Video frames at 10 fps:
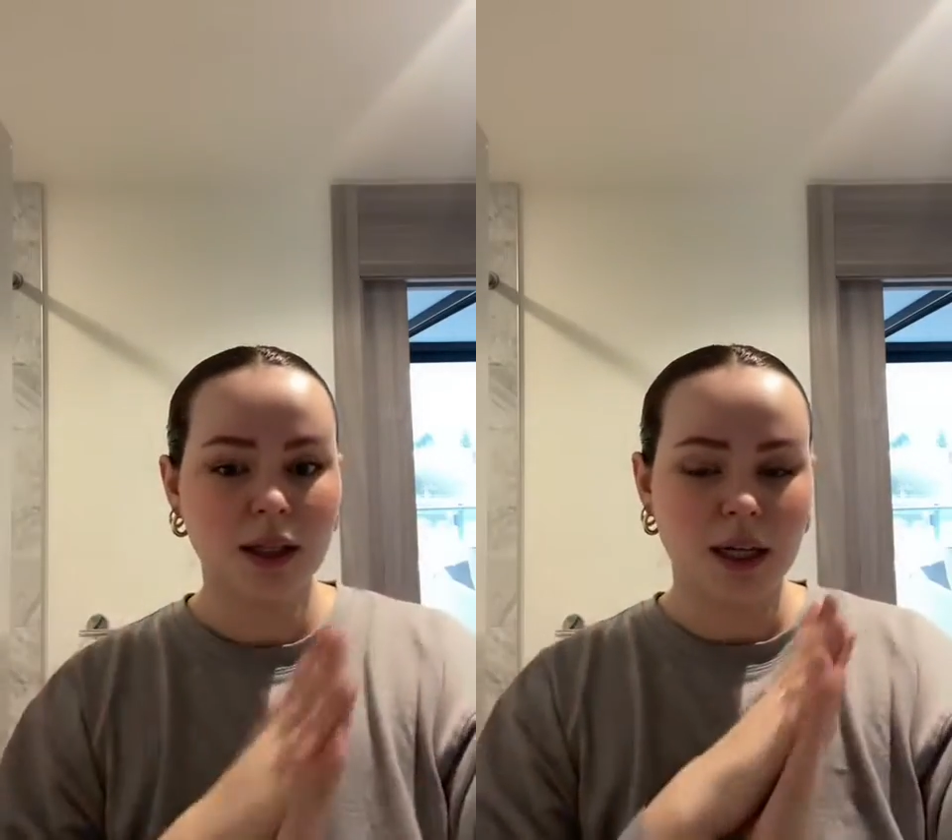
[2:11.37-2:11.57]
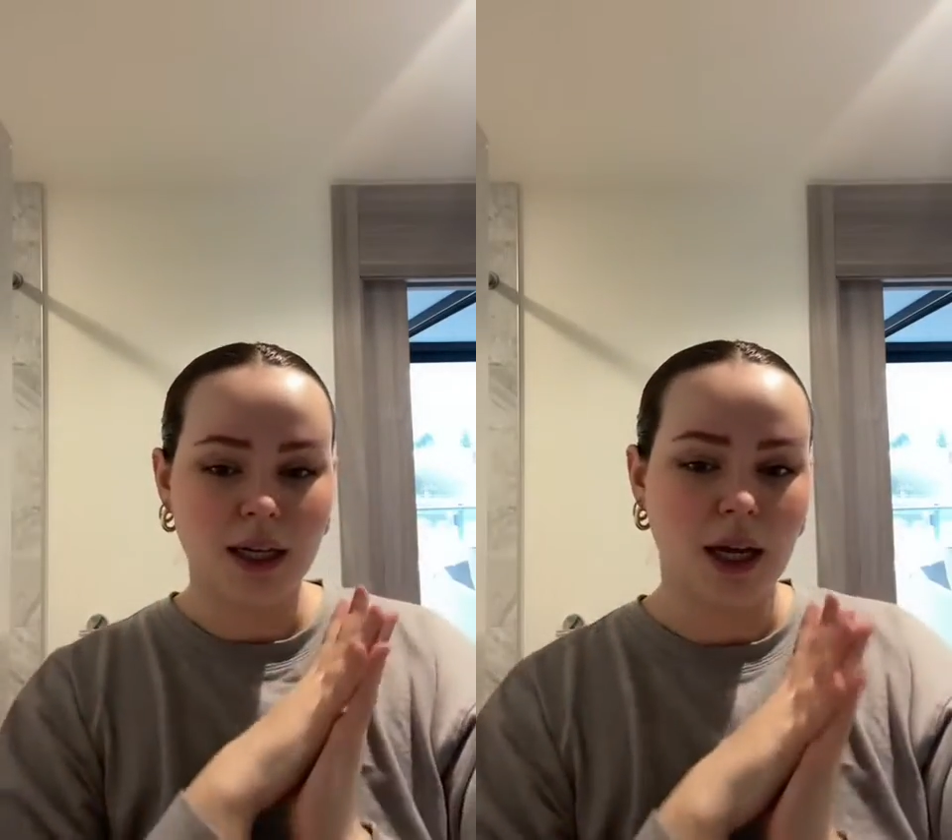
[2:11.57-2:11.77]

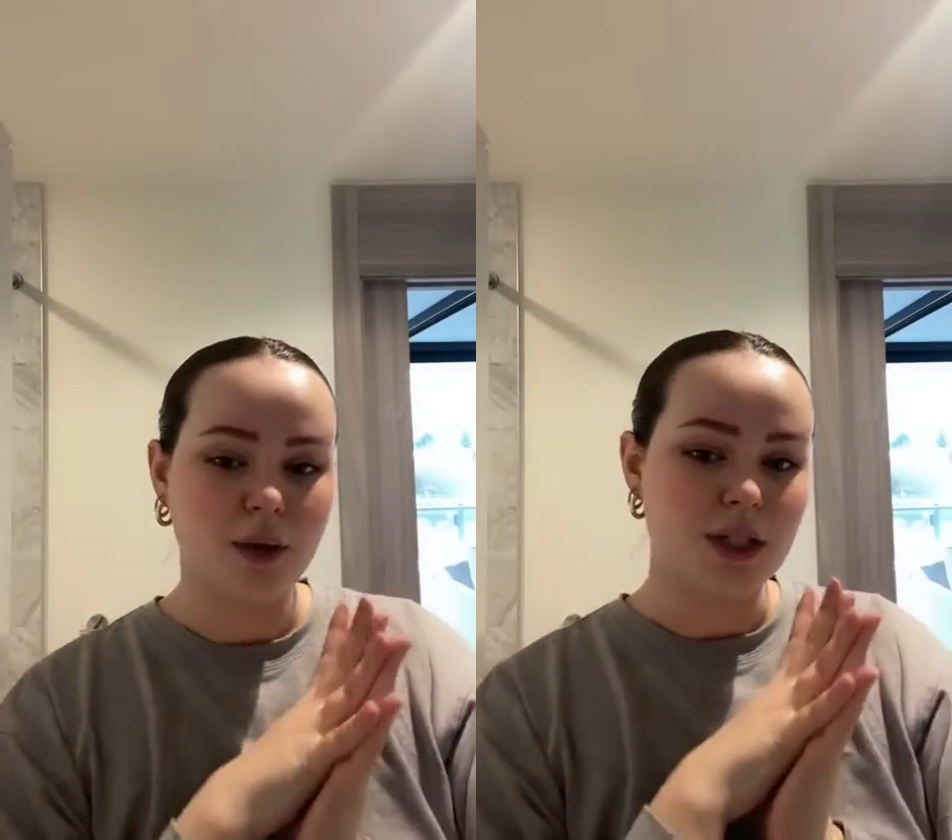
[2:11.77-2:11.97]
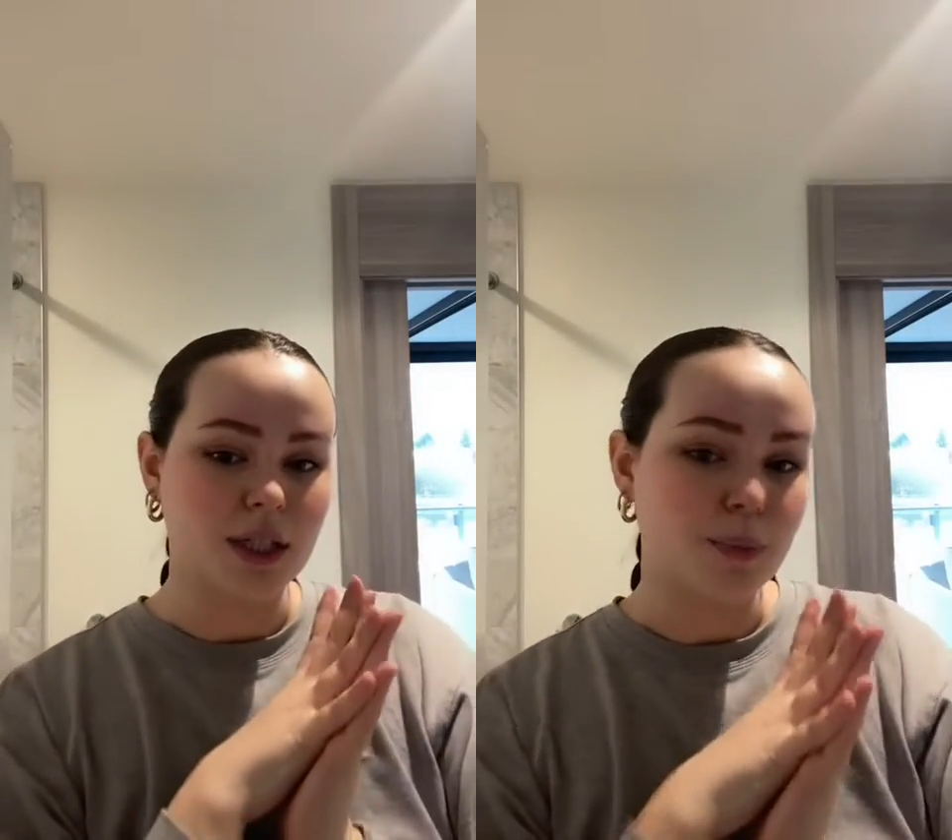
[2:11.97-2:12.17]
Now I
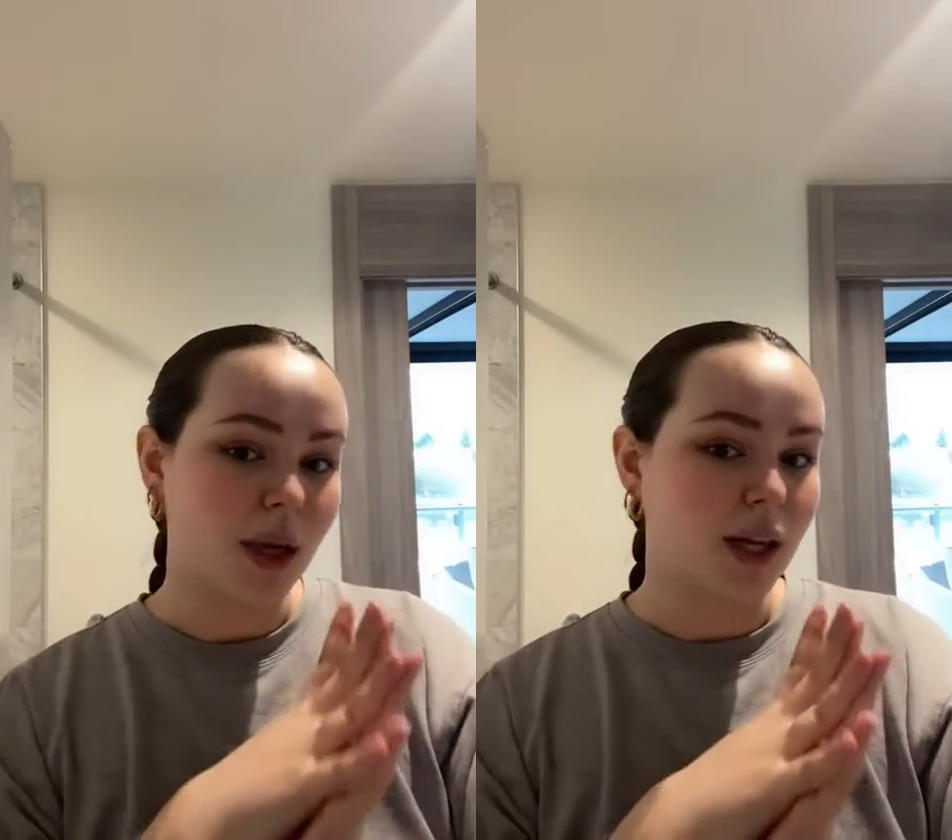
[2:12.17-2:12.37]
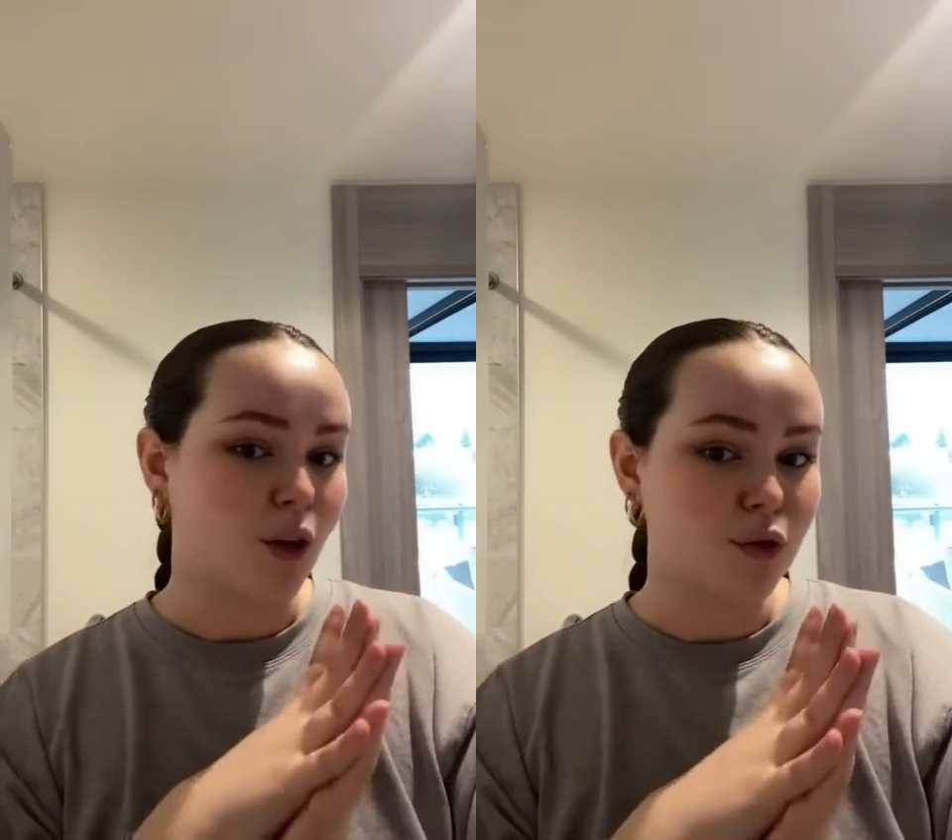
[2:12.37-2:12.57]
just need to pick
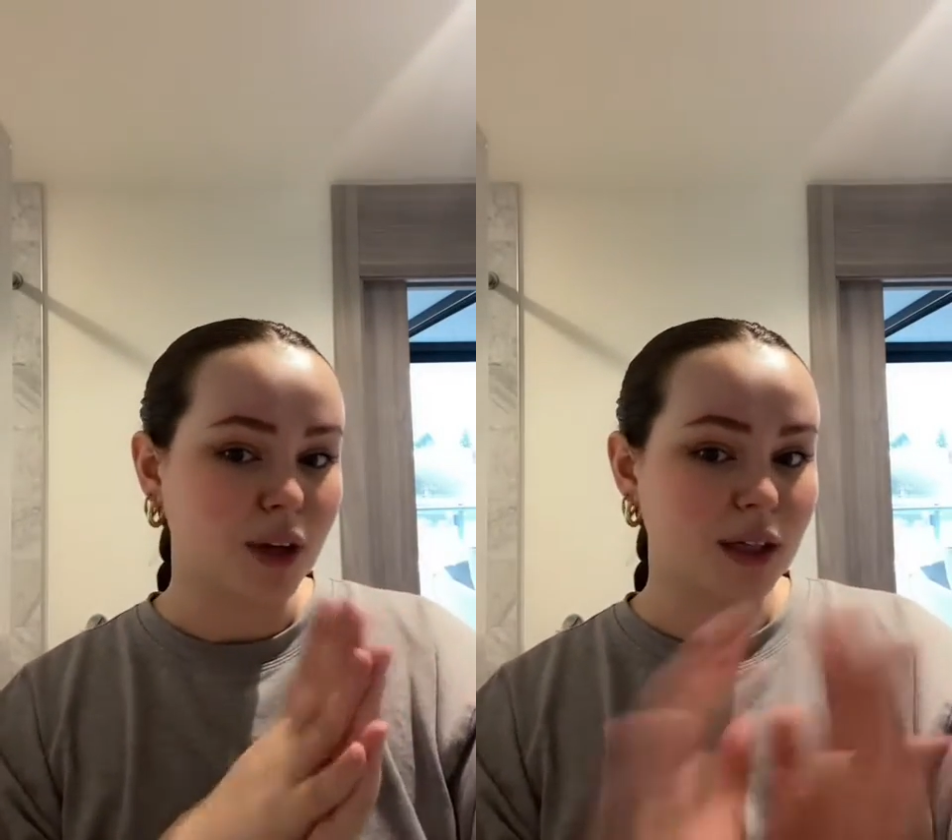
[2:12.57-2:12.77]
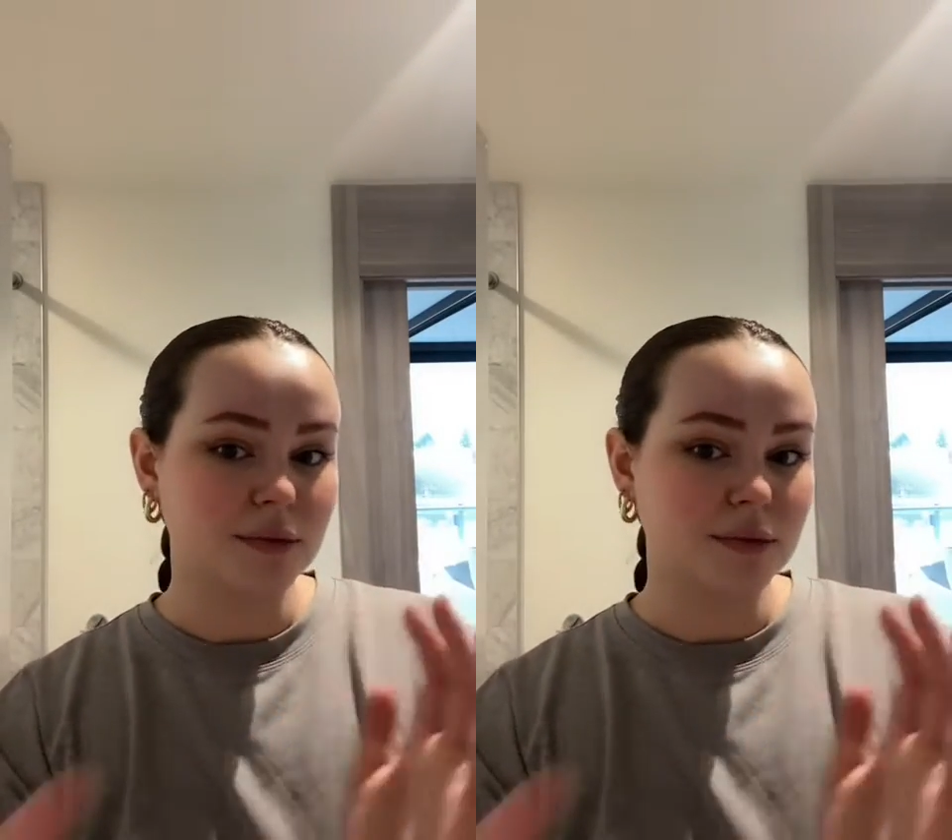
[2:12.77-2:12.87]
an outfit.